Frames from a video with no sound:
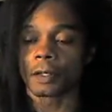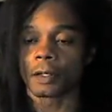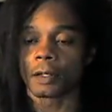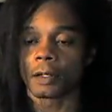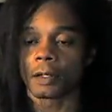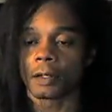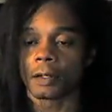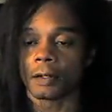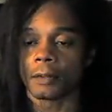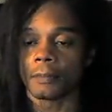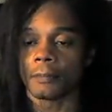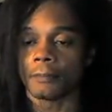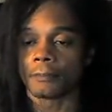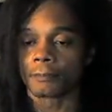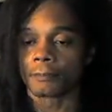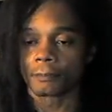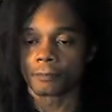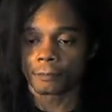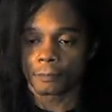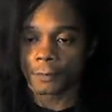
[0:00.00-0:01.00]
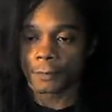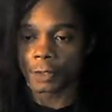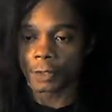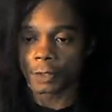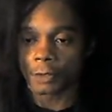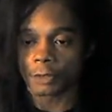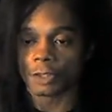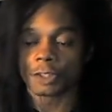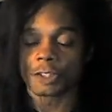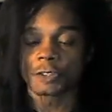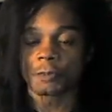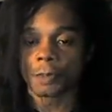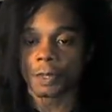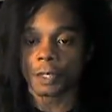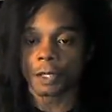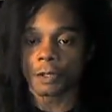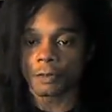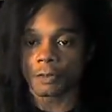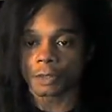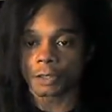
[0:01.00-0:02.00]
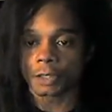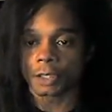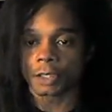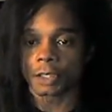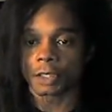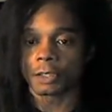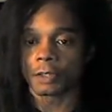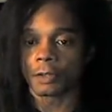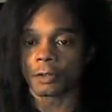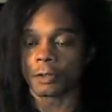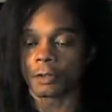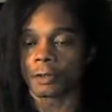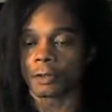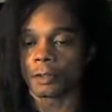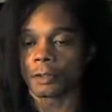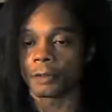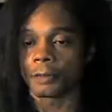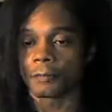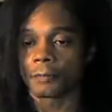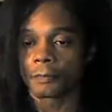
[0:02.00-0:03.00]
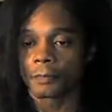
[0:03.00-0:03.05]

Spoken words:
your spells in it, or